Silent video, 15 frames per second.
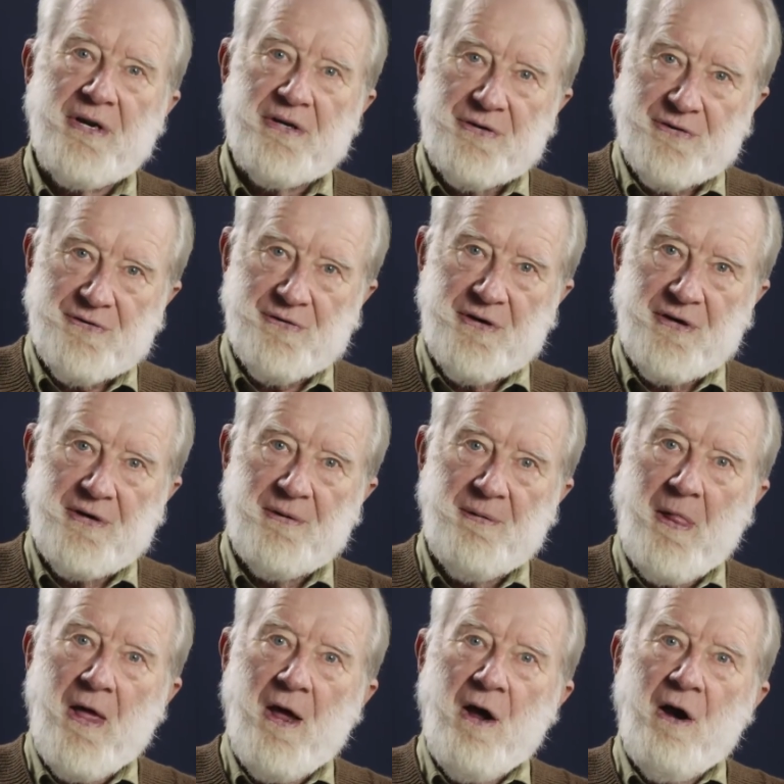history
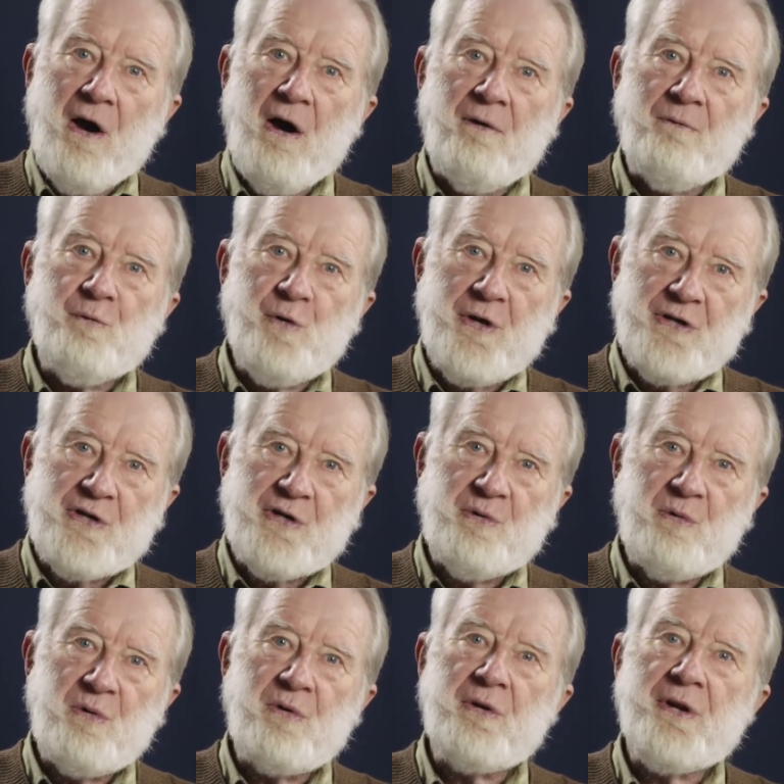of
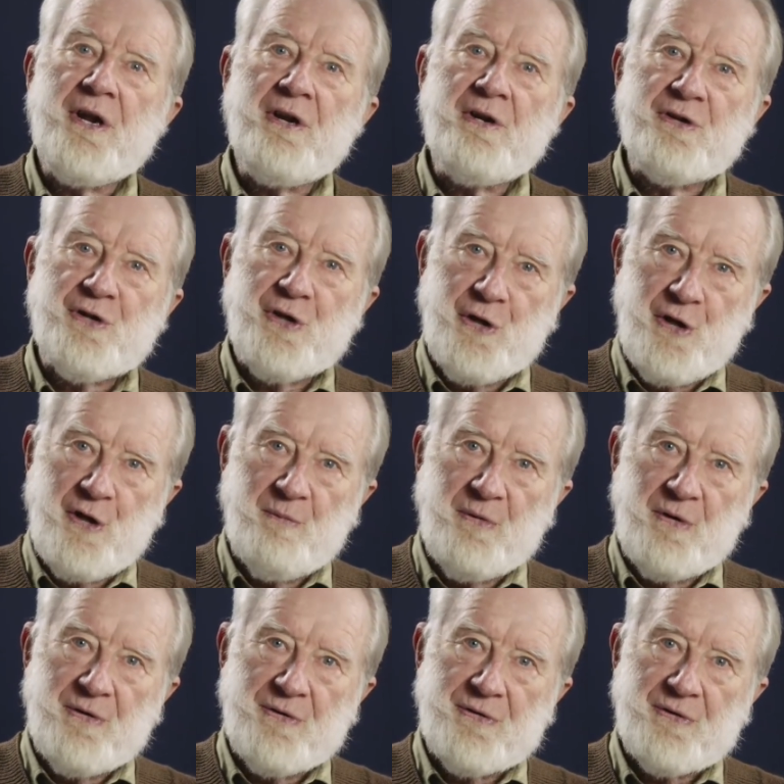ritual
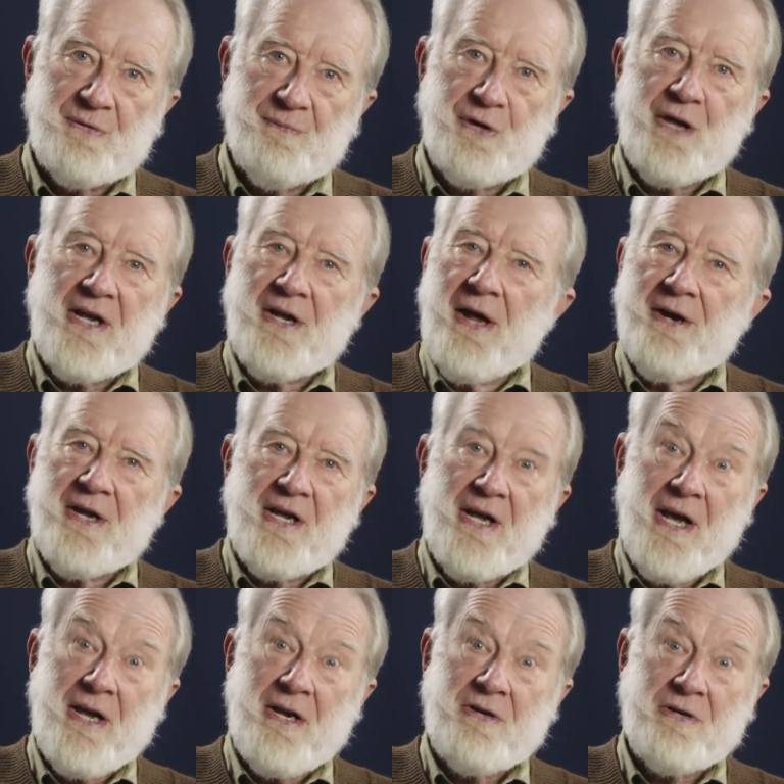interment, an
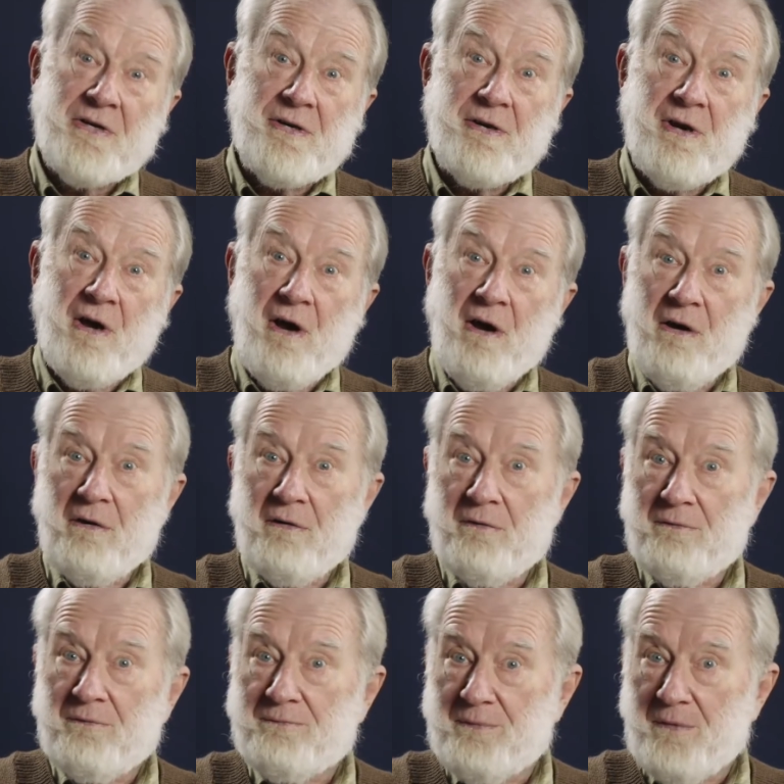occasion
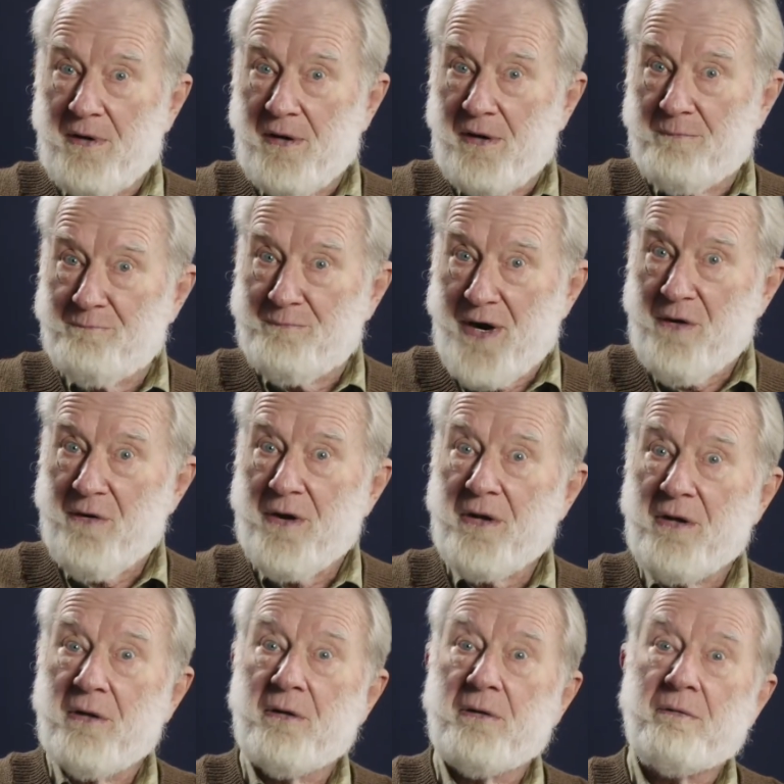of
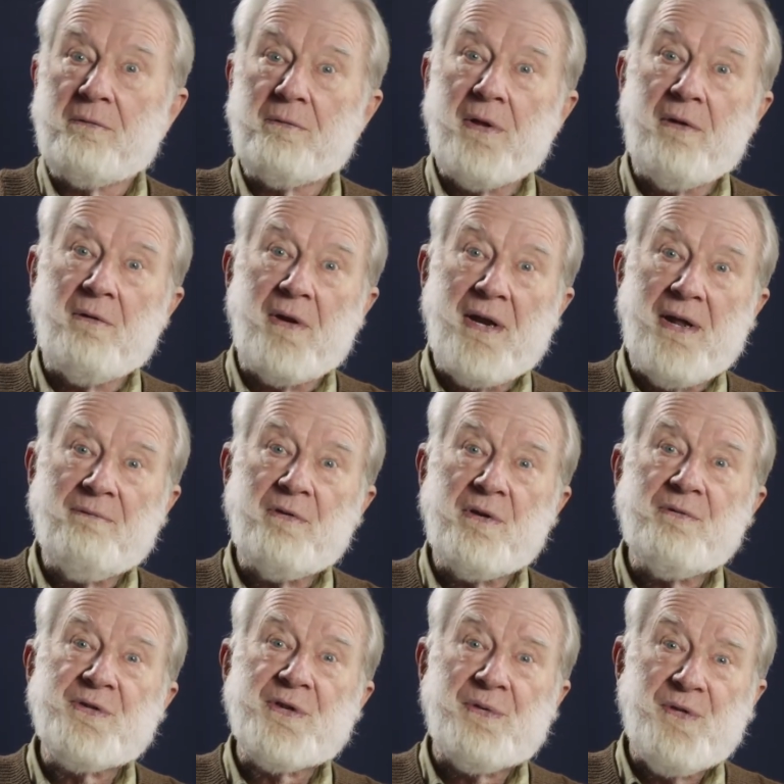burial, a level
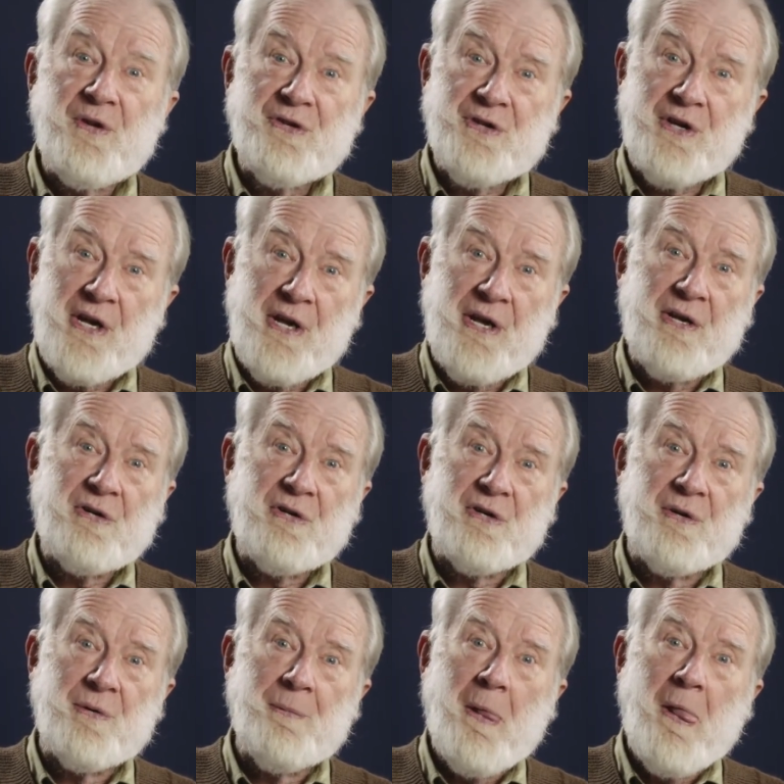of
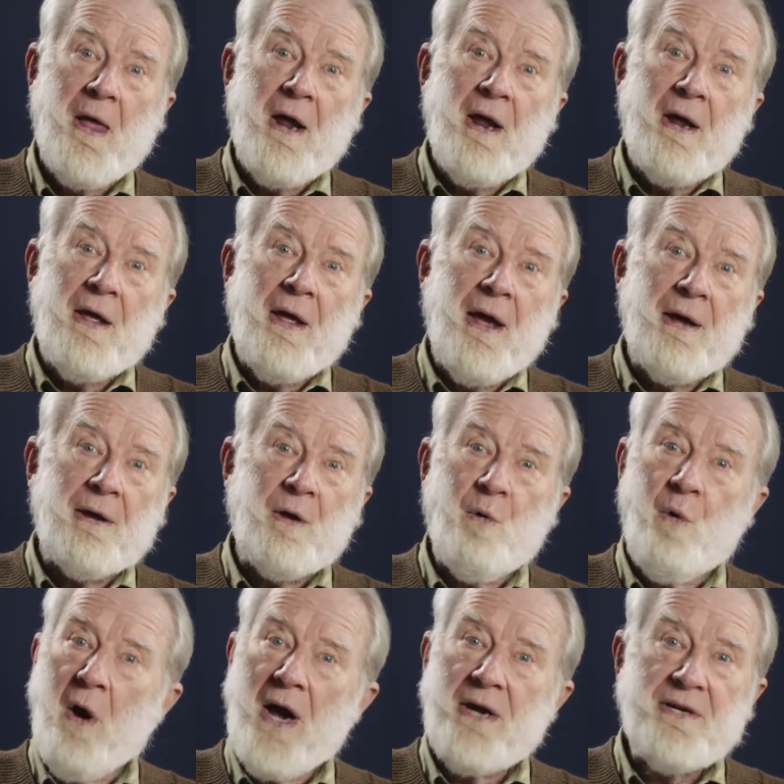sophistication
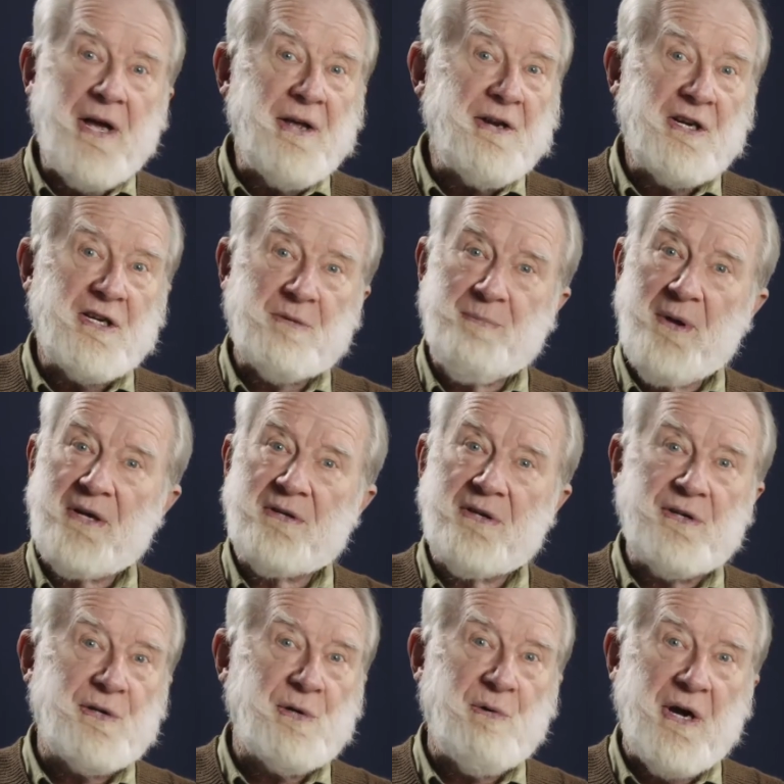quite
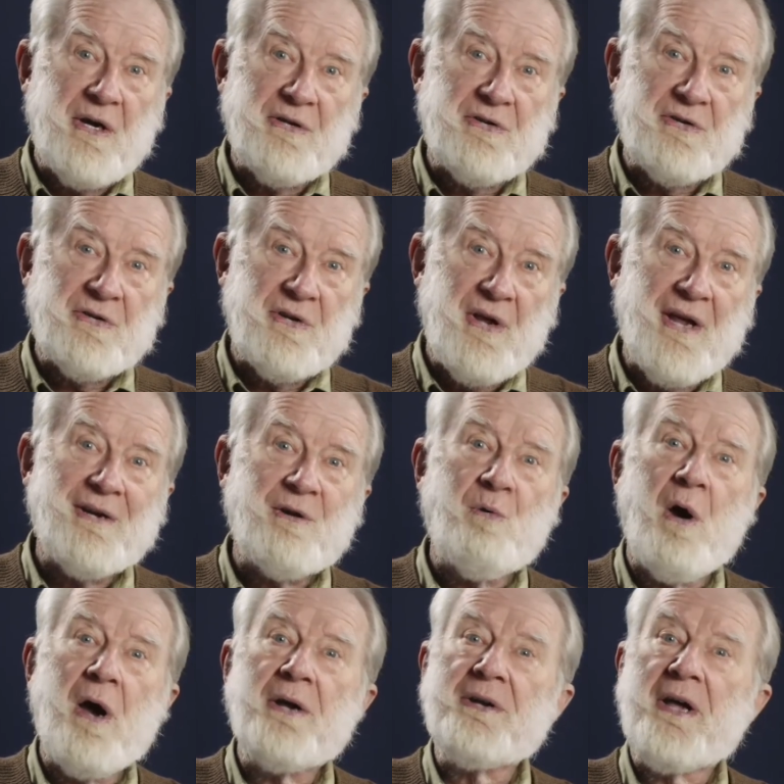unexpected to us and
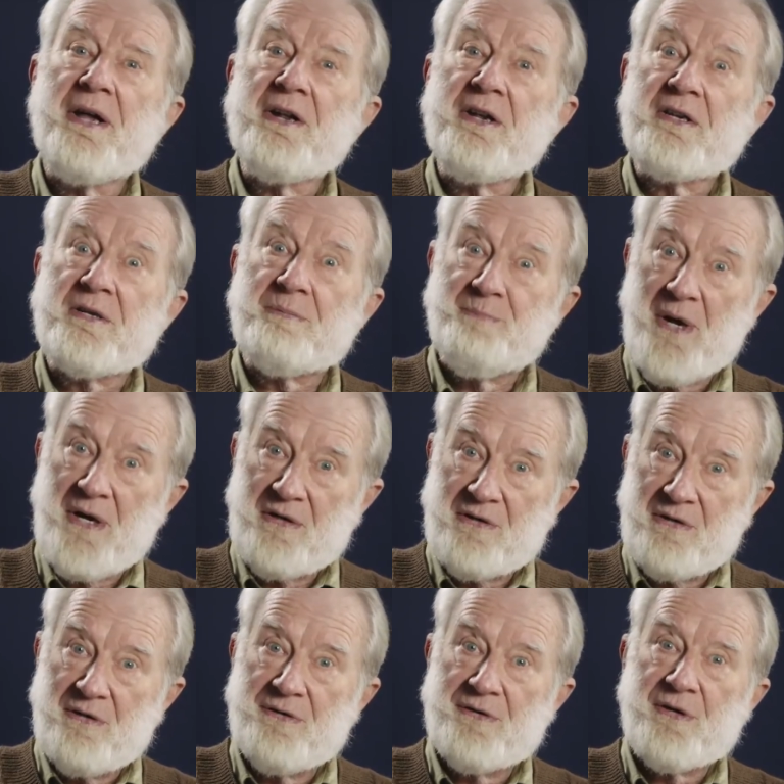quite
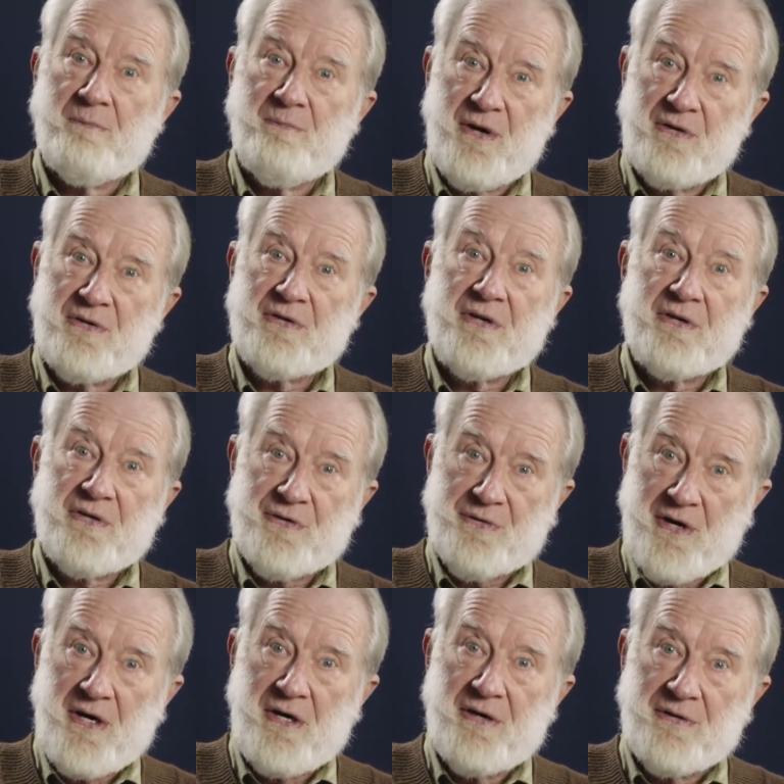unexpected to most
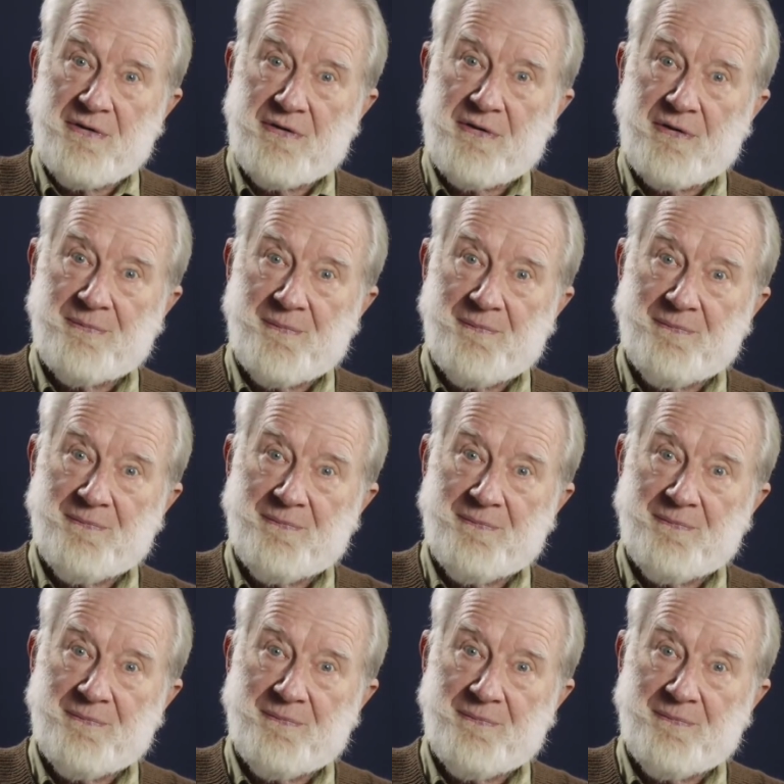Australians.